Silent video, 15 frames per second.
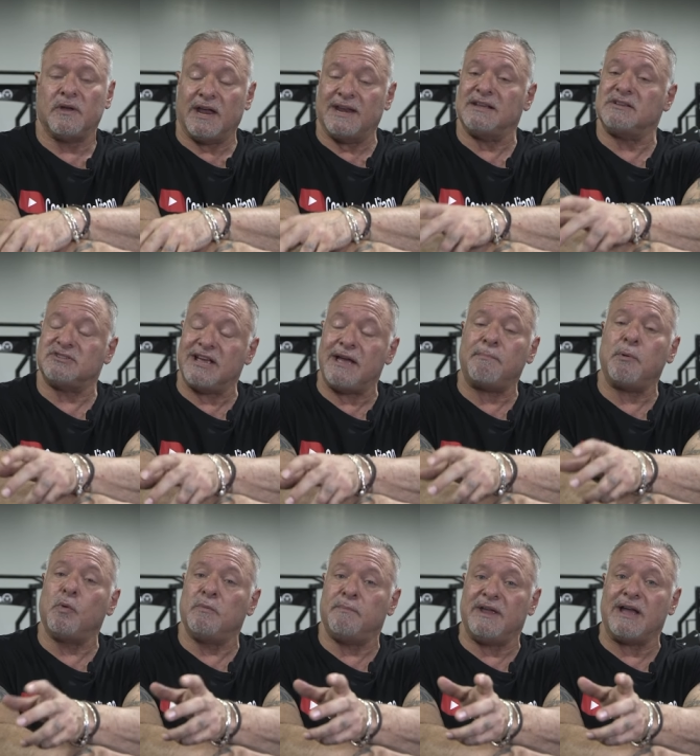An example
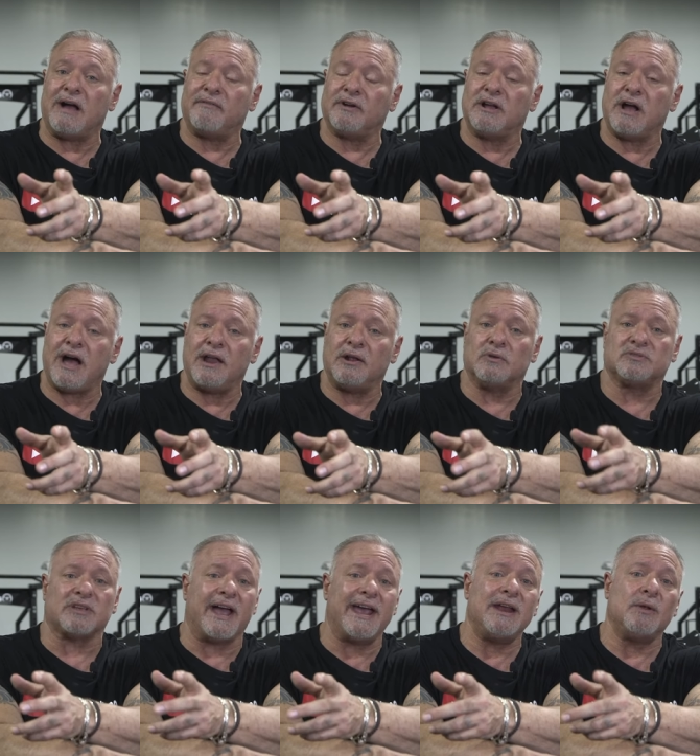would be
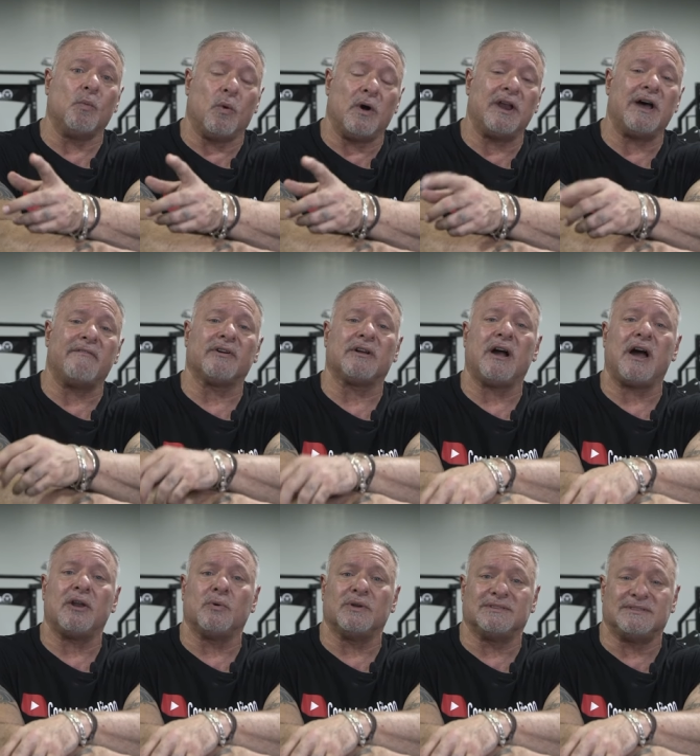avocados. I eat one
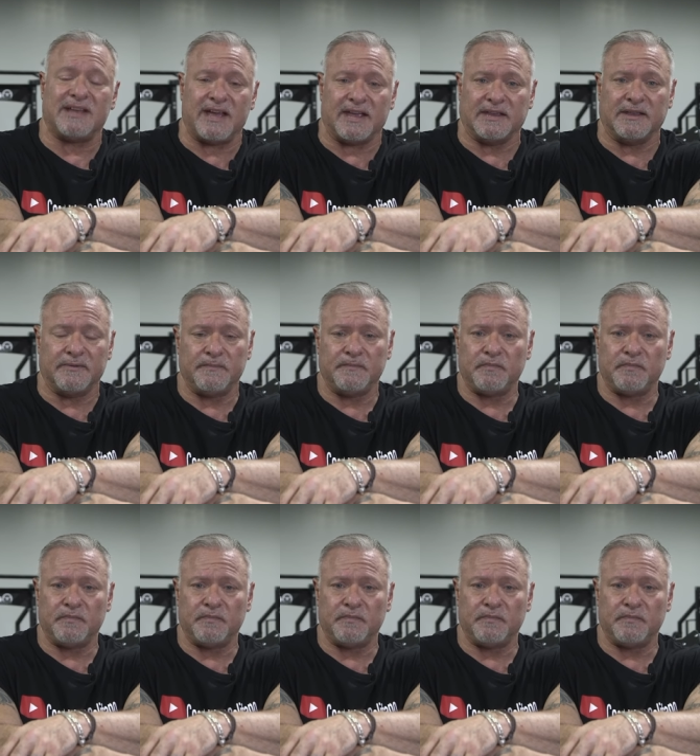avocado a day.